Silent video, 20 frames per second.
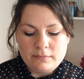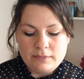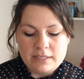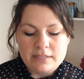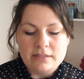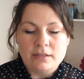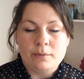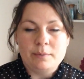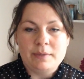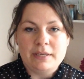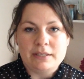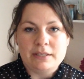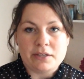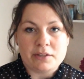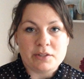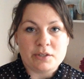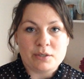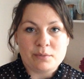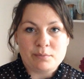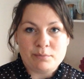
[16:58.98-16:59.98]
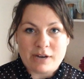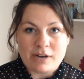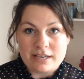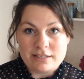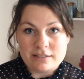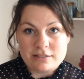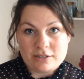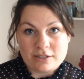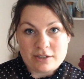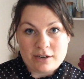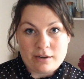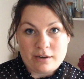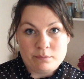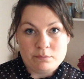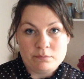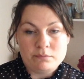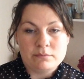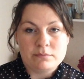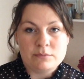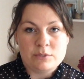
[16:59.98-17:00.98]
there'll be another prize to
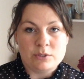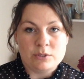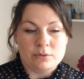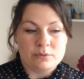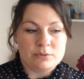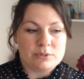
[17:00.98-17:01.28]
come too.